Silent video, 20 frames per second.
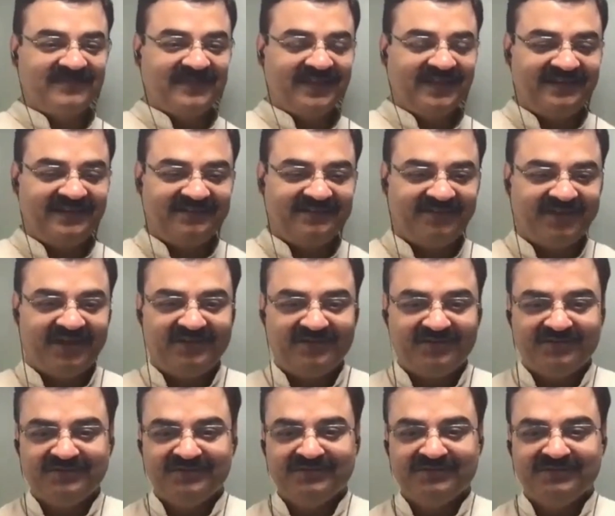and try
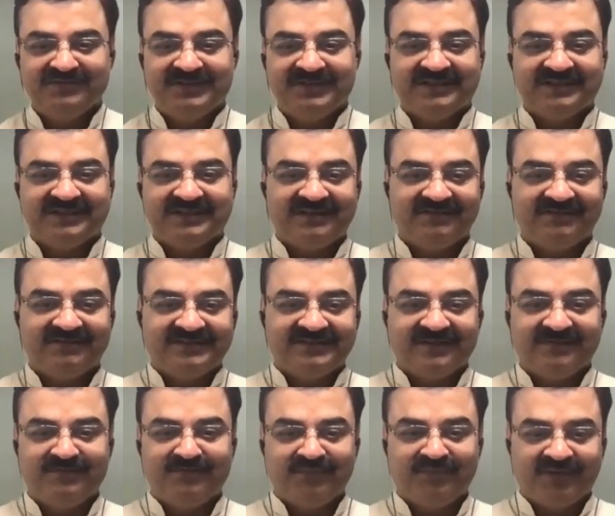to cover
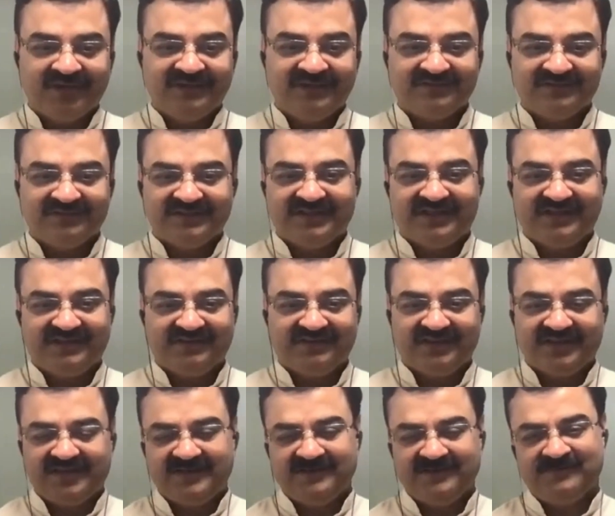some points on that,
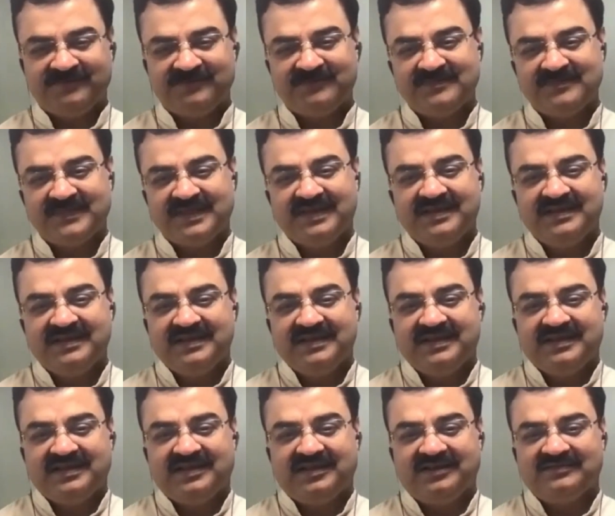okay?
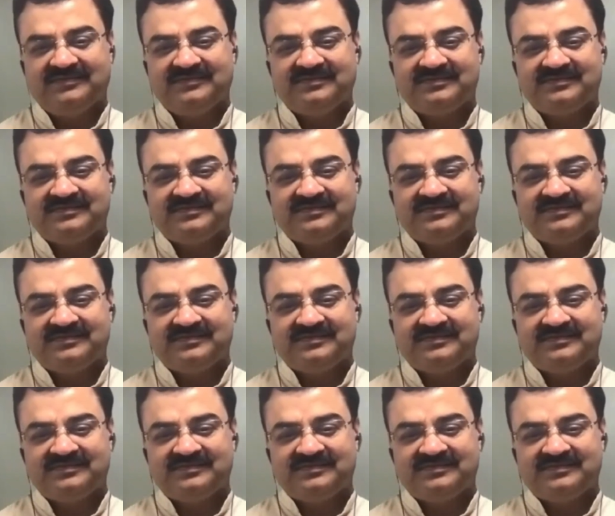Now,